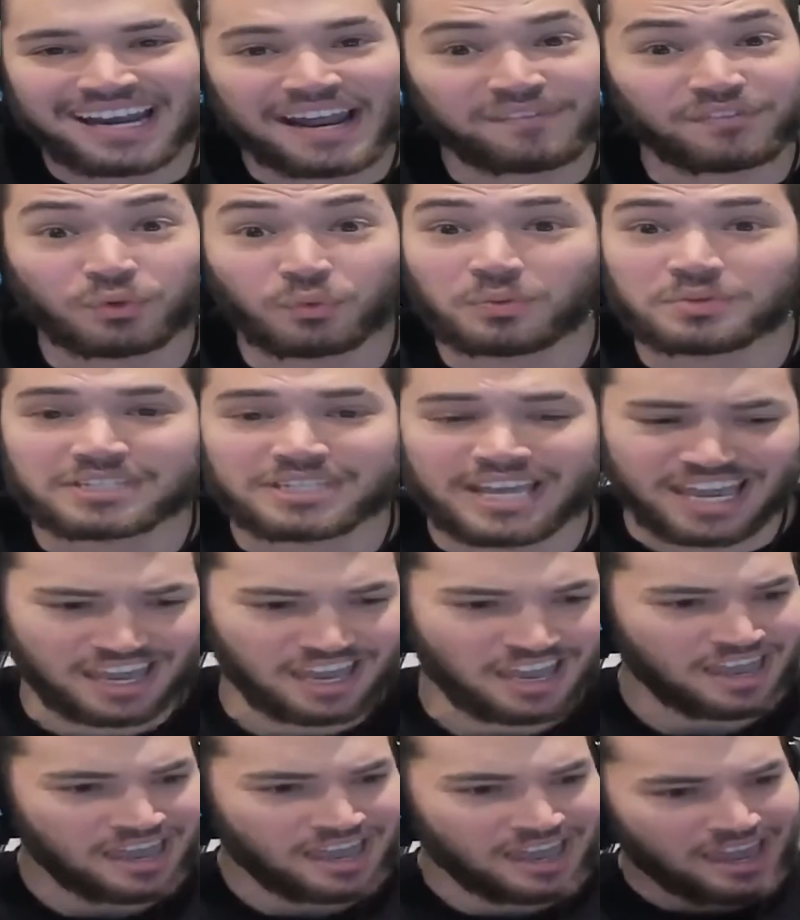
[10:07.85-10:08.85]
And everyone was like,
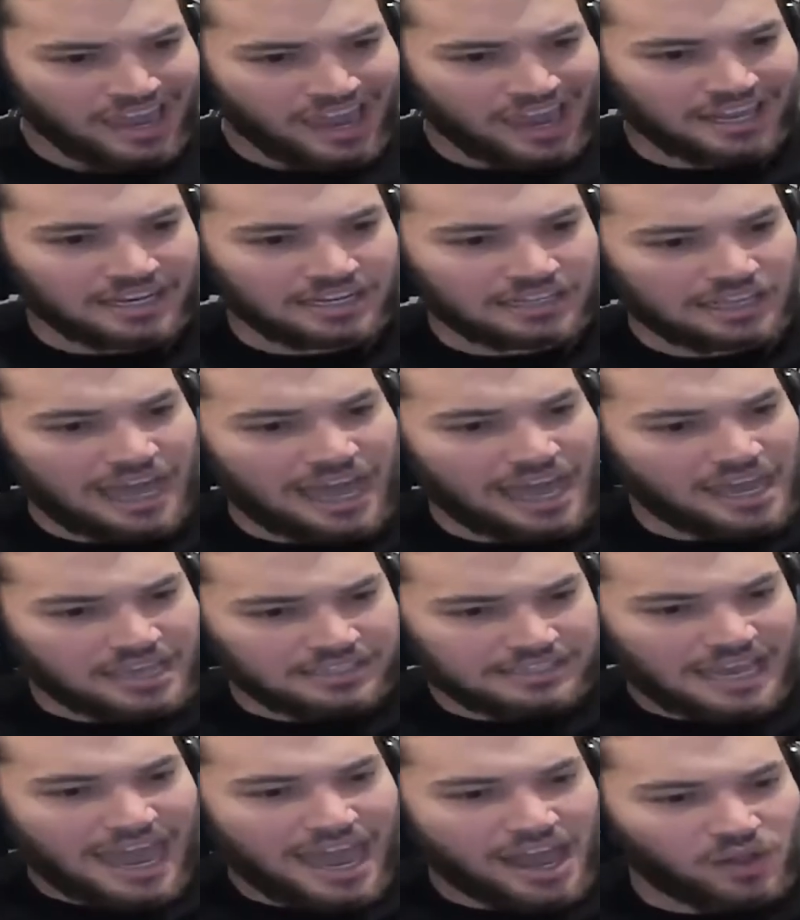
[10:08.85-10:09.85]
Aiden,
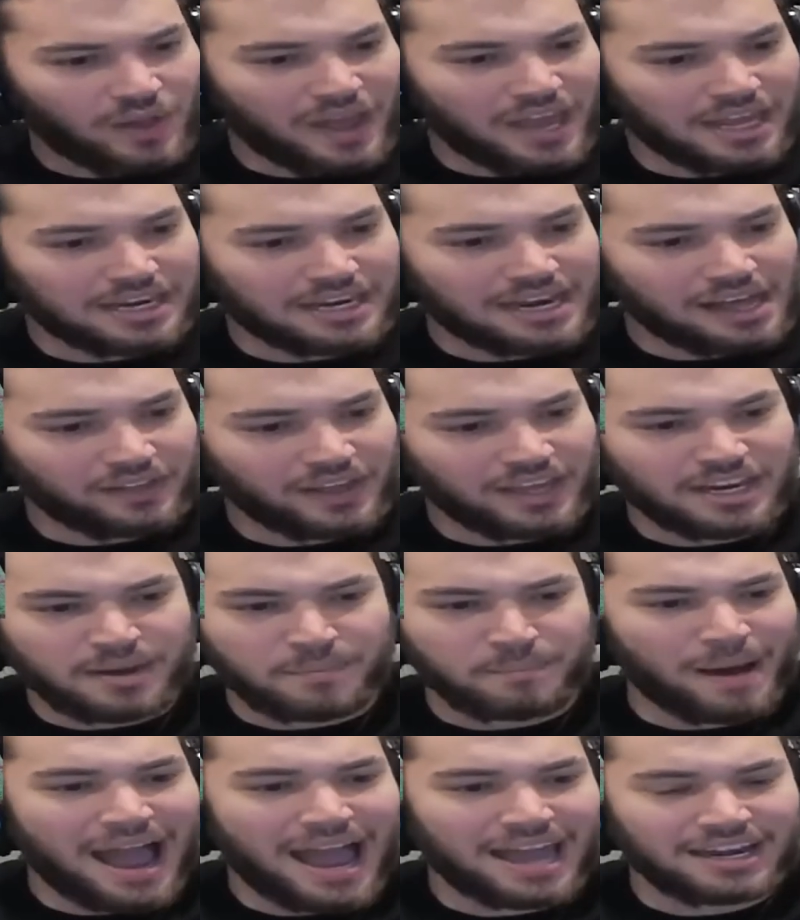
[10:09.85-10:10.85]
it's L.
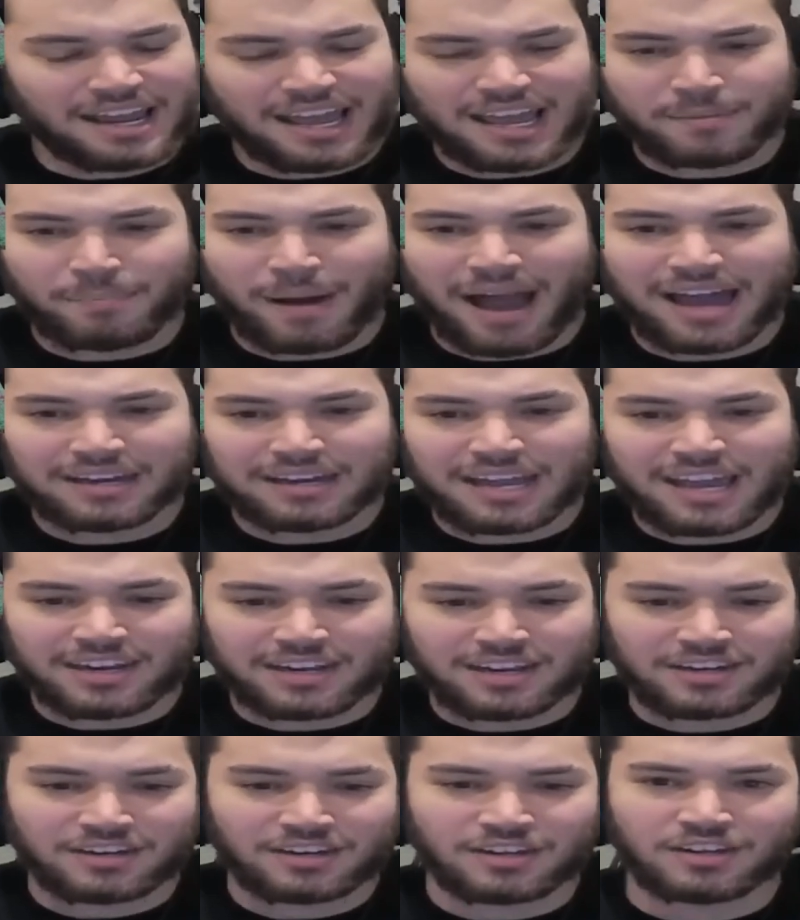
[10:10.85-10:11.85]
Aiden, Biden,
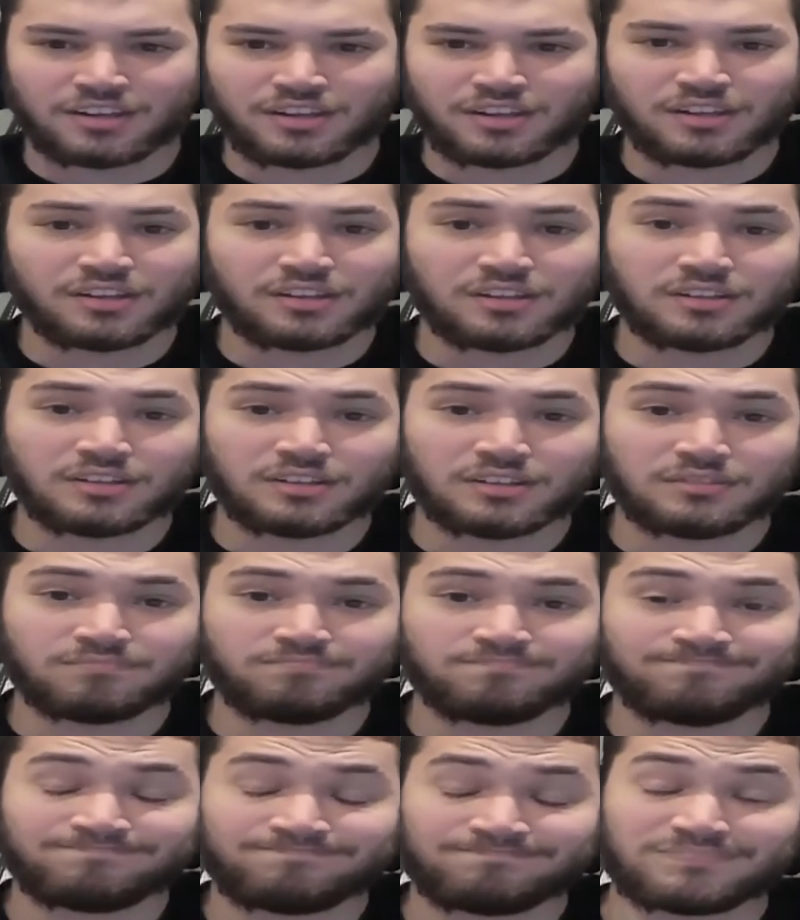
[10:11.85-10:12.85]
Aiden.
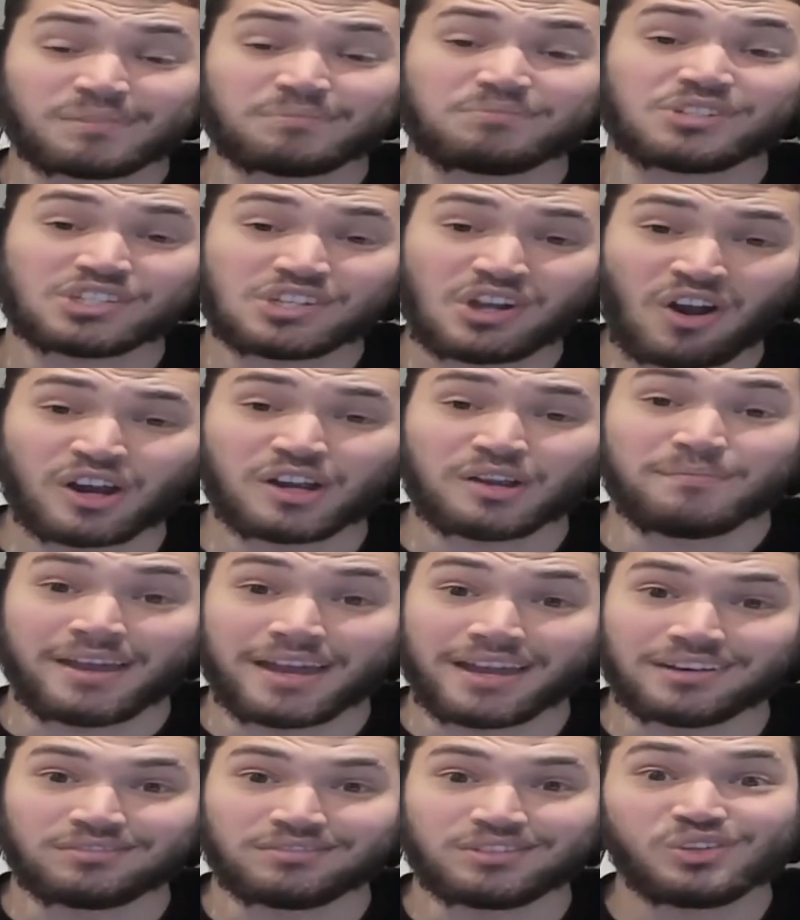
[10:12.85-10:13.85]
I'm sorry,
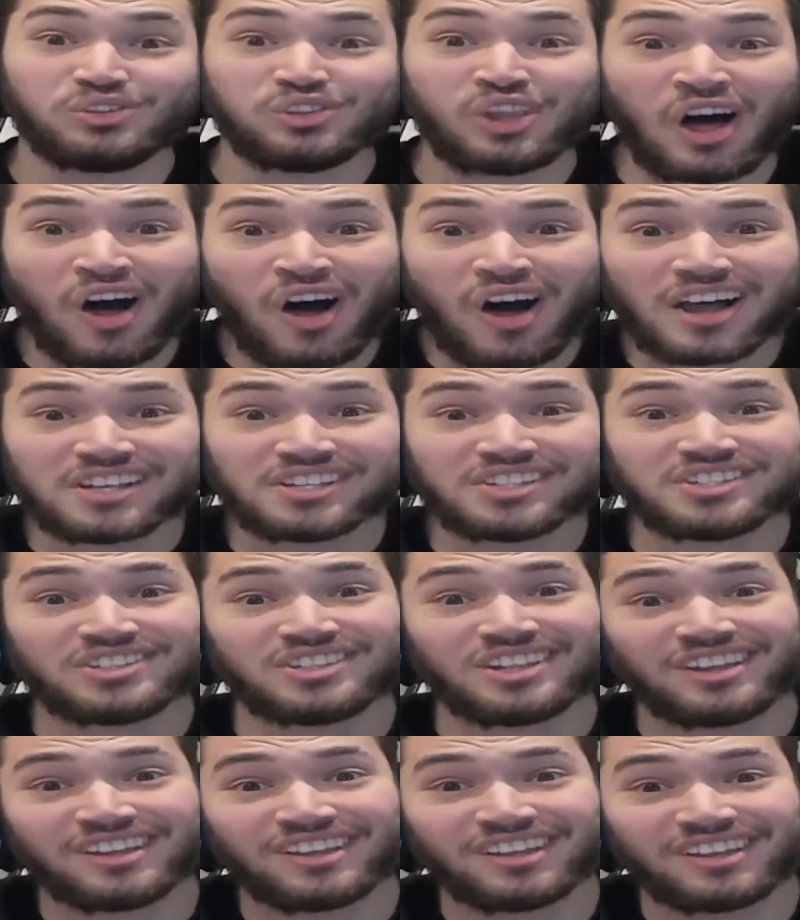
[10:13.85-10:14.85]
man. You lost.